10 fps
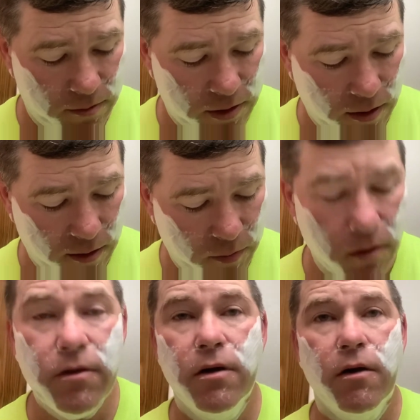job
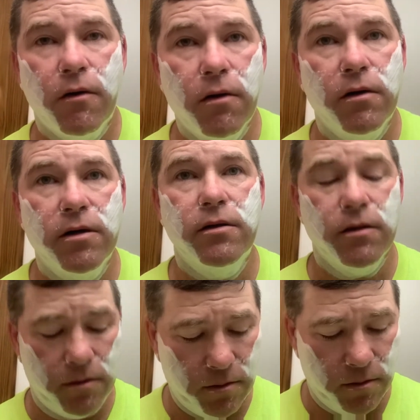on
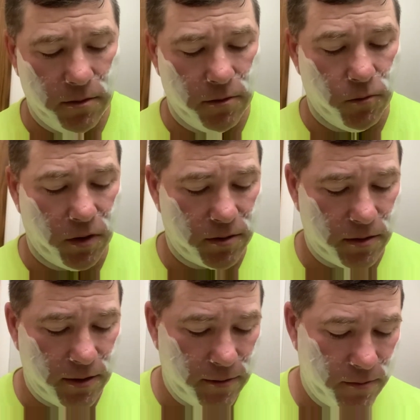the work
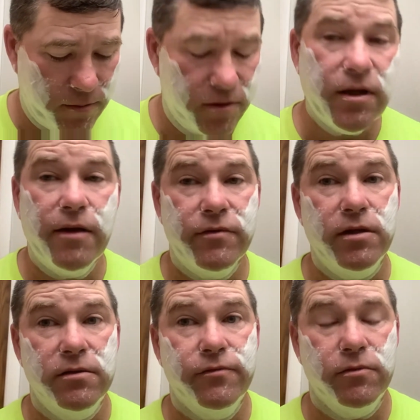site. Safety
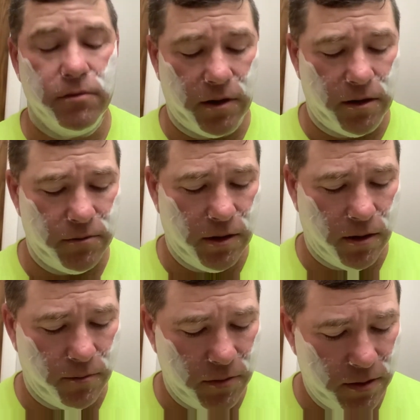is a full-time
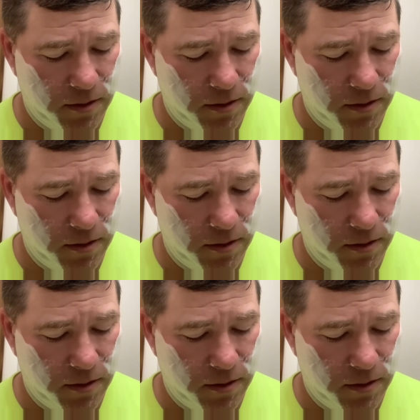job.